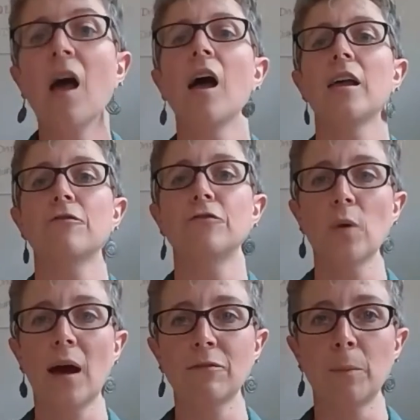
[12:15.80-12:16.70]
If you
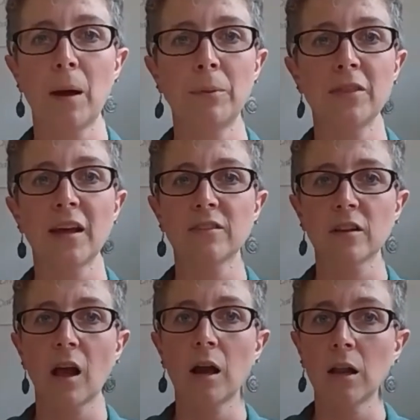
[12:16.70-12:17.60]
have a puppy that's
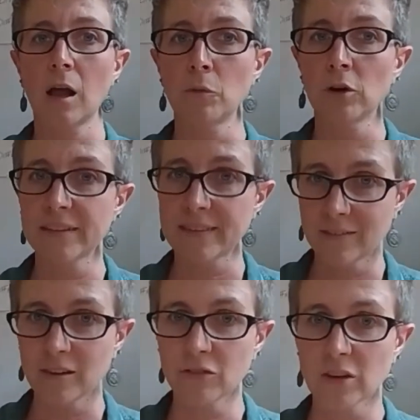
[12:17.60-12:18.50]
got a lot more of a
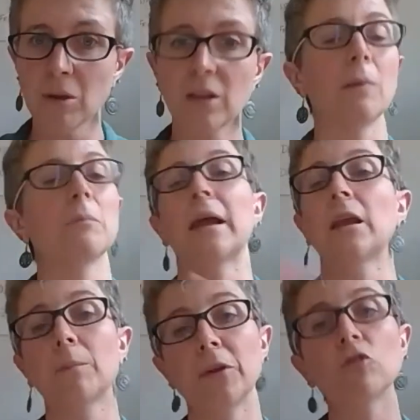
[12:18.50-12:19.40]
sensitive stomach, that might
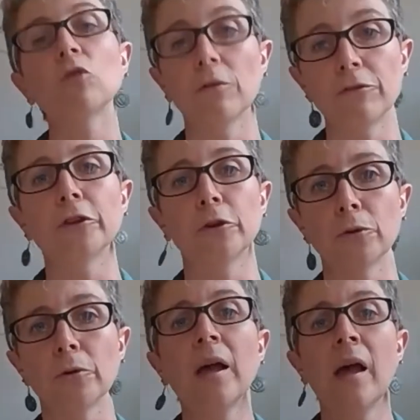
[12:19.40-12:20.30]
not be a tool for
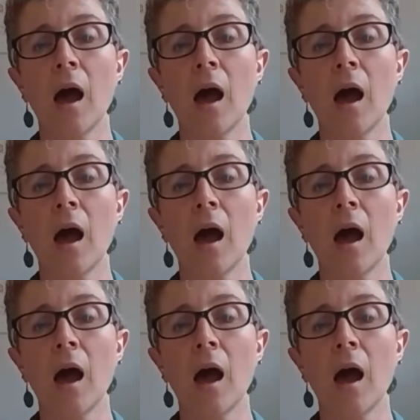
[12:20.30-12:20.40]
you.